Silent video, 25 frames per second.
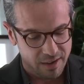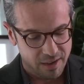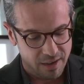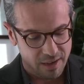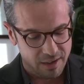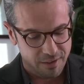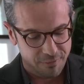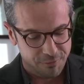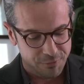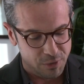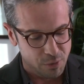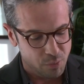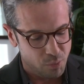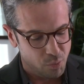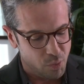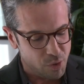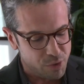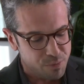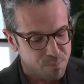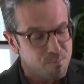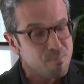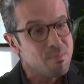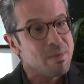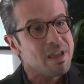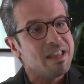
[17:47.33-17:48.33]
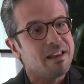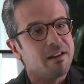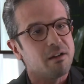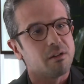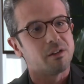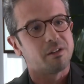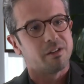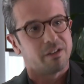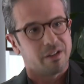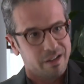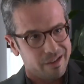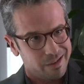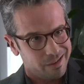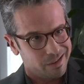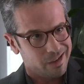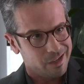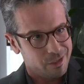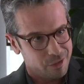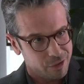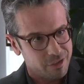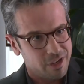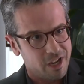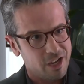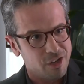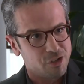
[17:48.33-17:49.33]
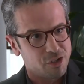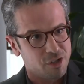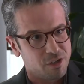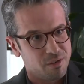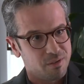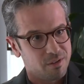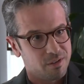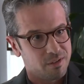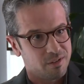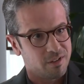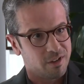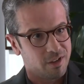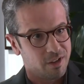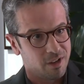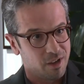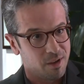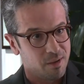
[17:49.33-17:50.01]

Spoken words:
If you would meet our education